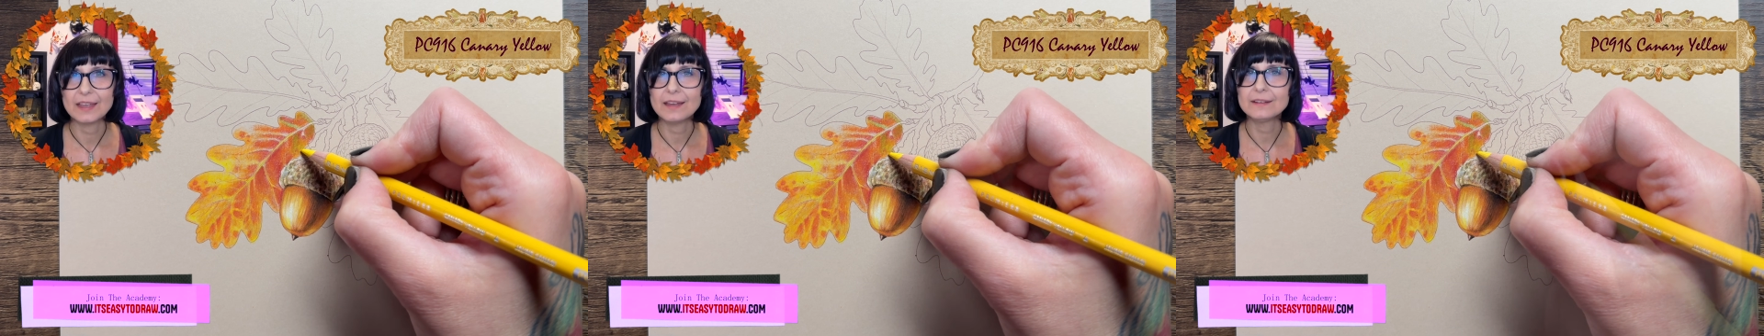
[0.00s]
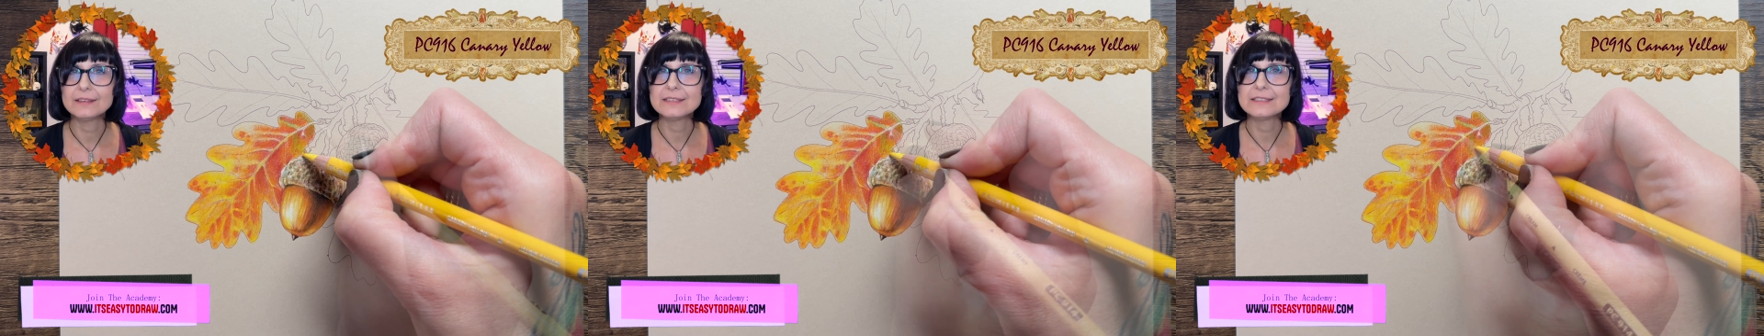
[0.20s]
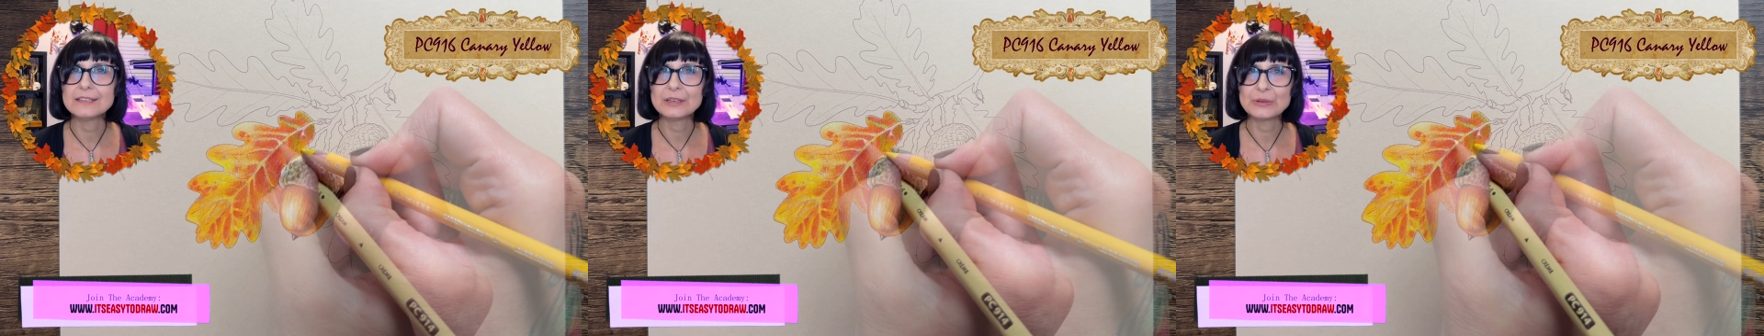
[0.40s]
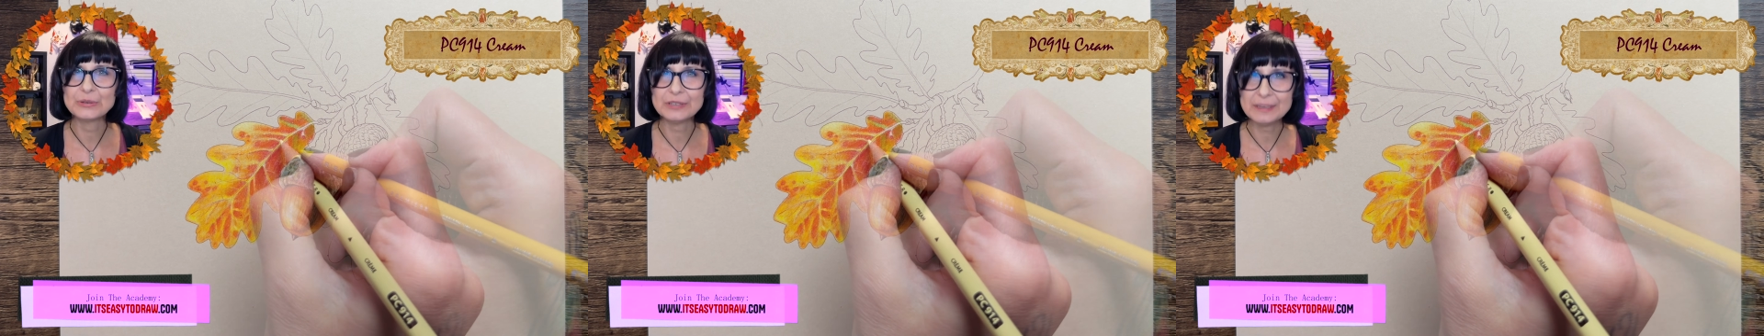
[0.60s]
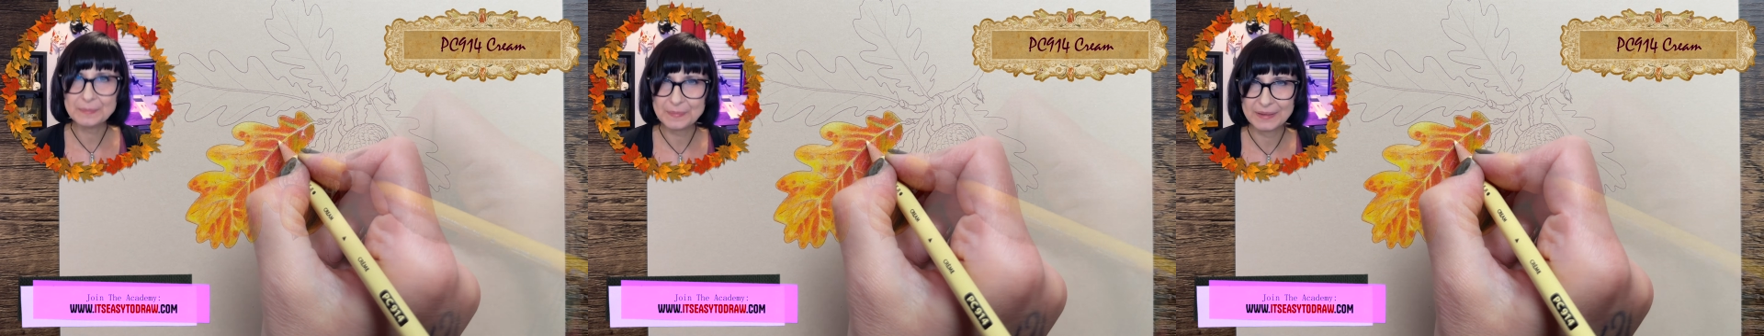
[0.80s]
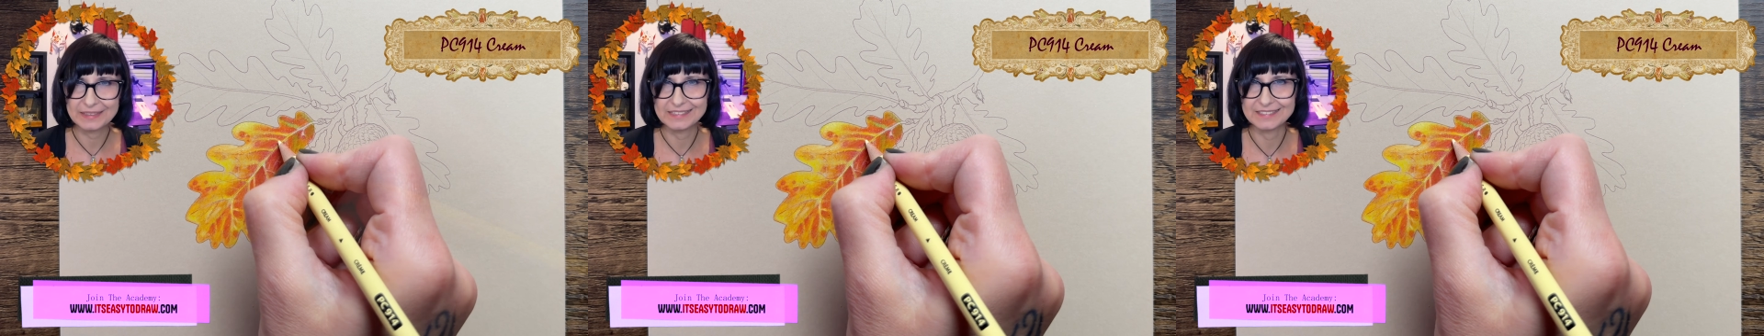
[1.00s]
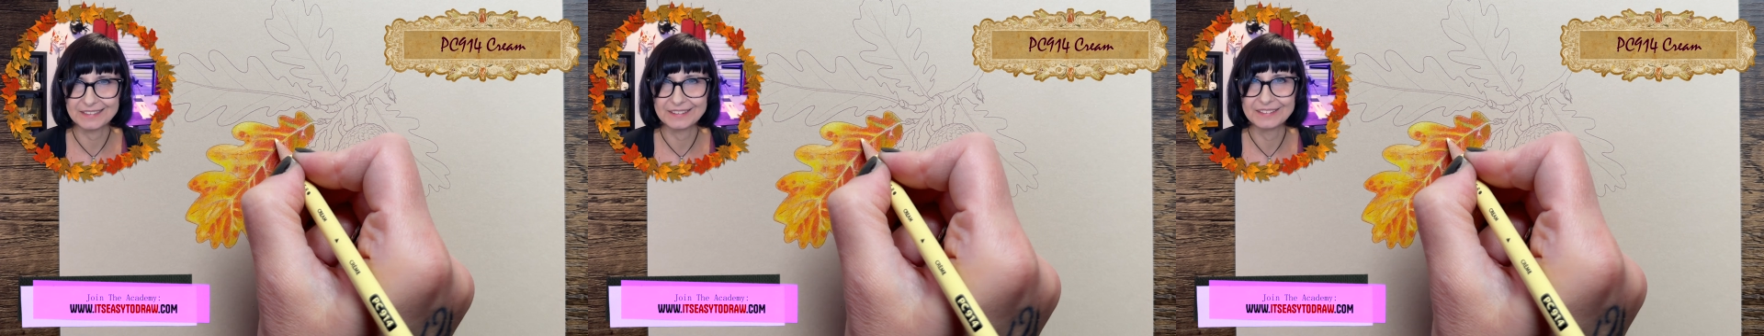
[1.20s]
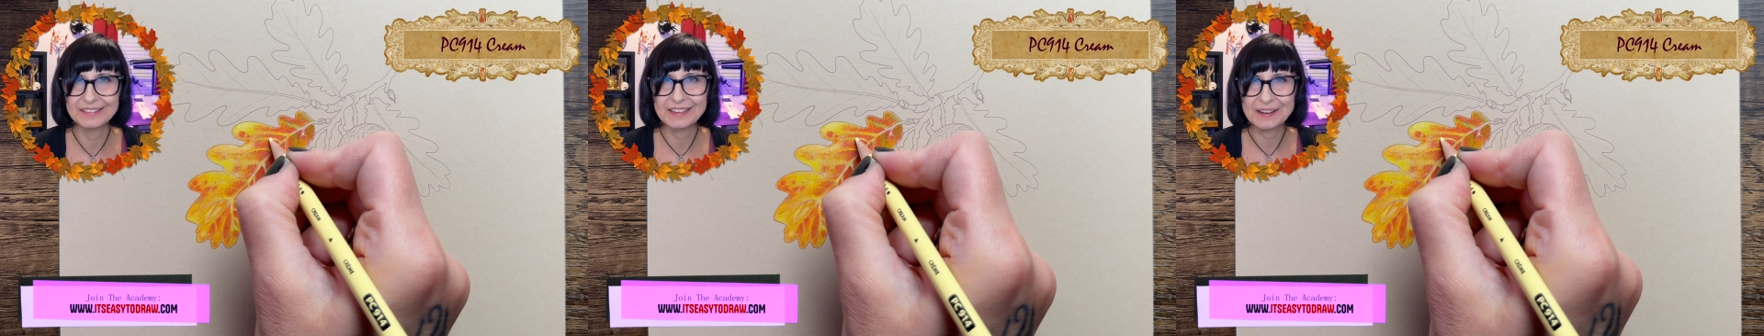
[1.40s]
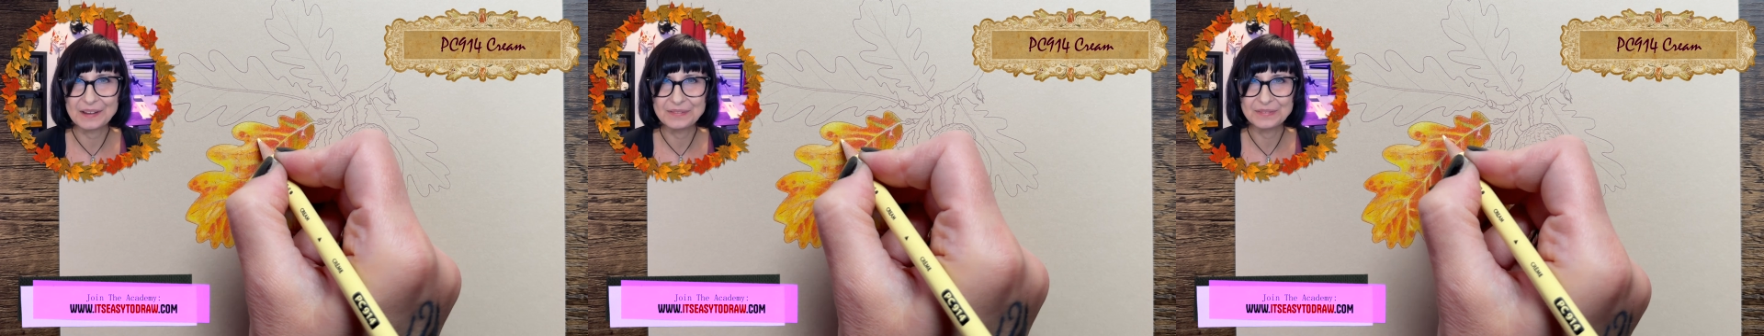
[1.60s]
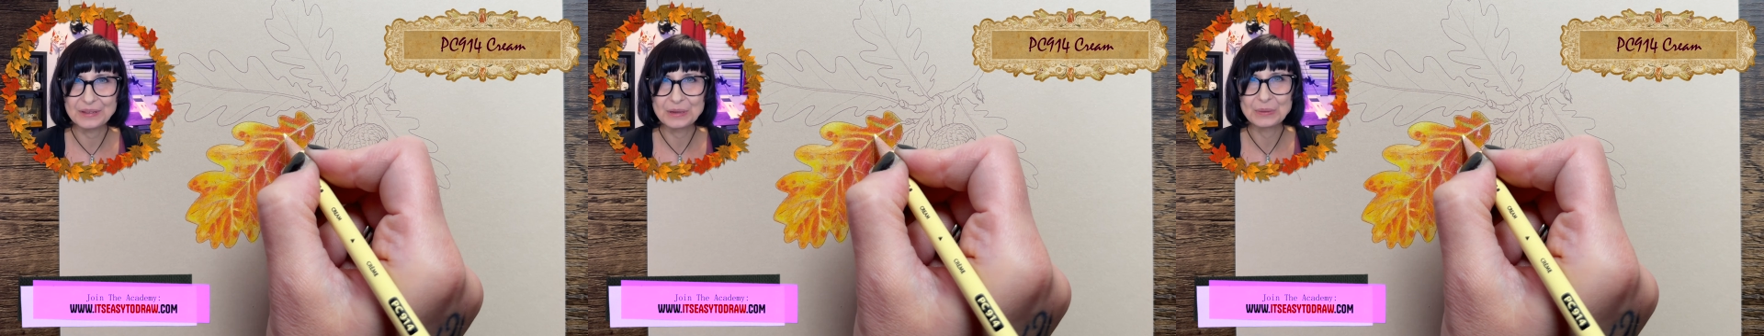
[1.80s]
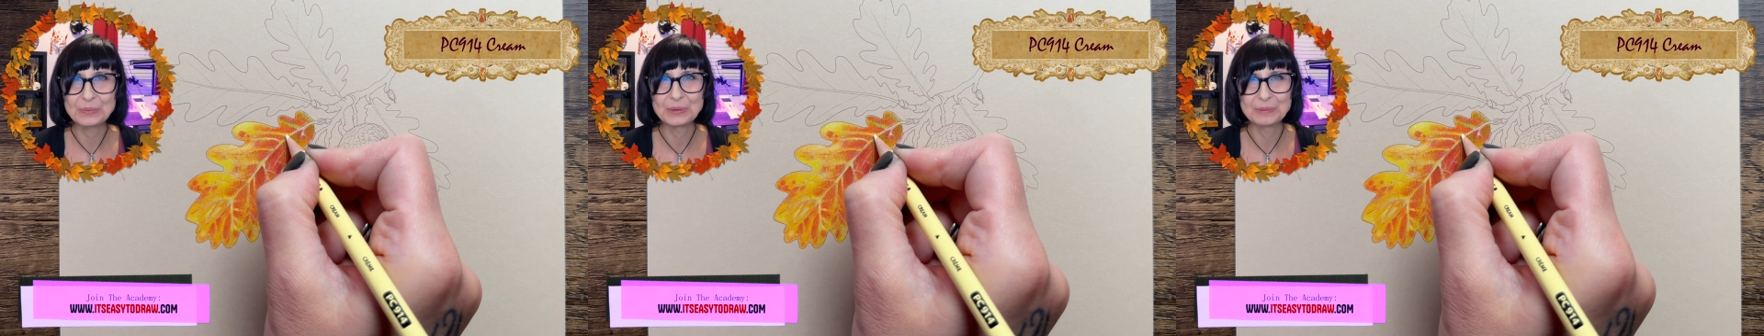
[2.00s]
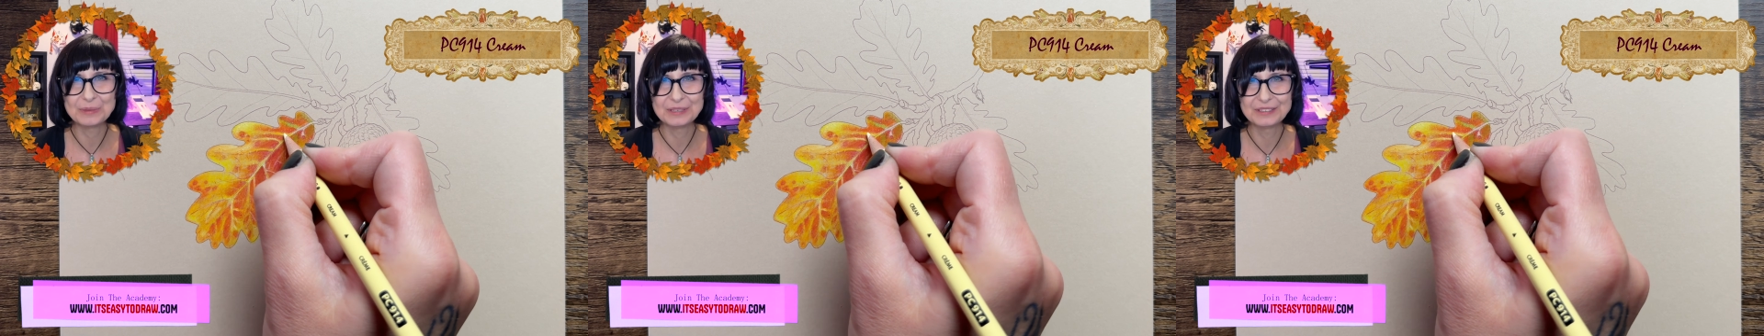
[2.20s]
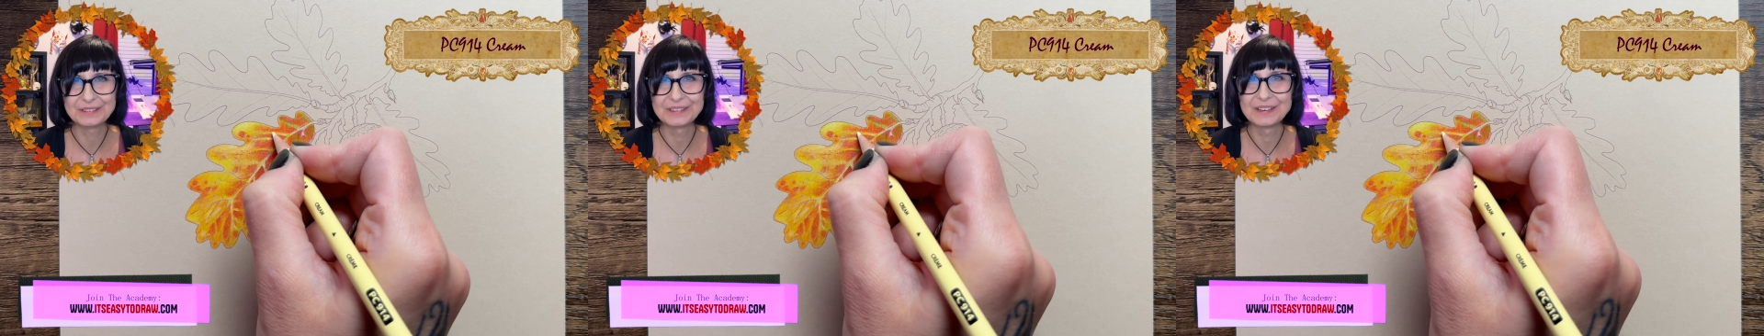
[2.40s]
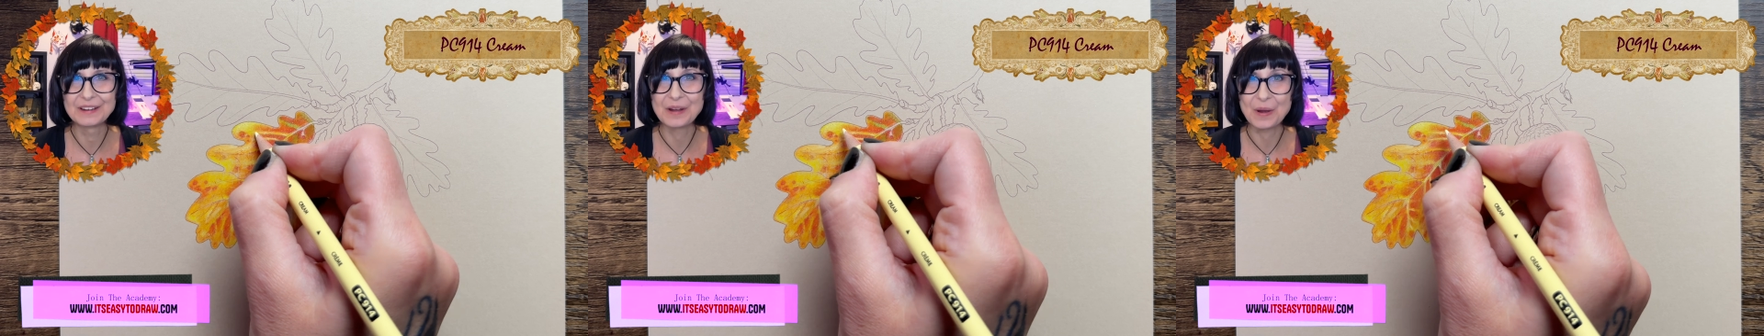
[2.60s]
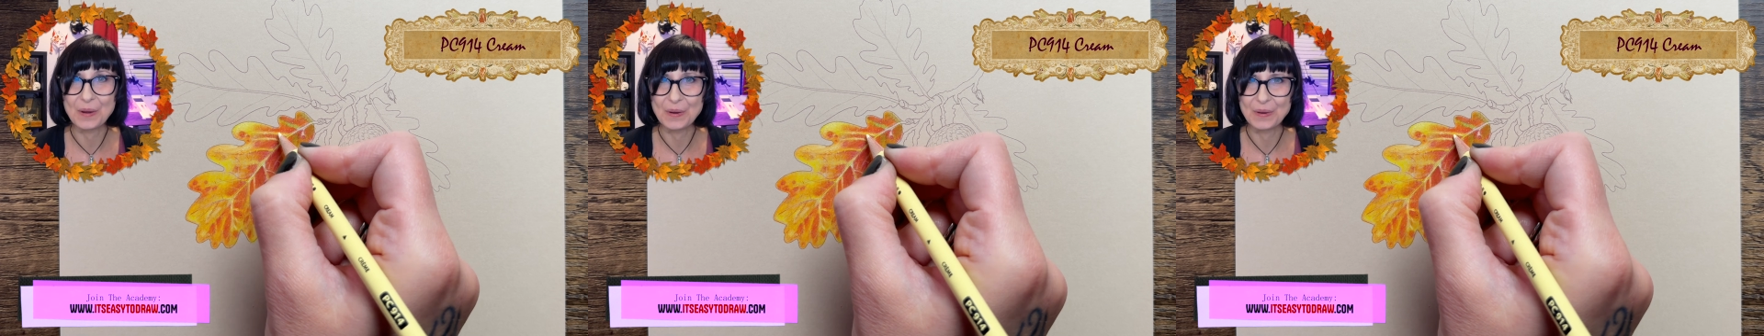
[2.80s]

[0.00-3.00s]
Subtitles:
And it's the cream pencil that I feel will be doing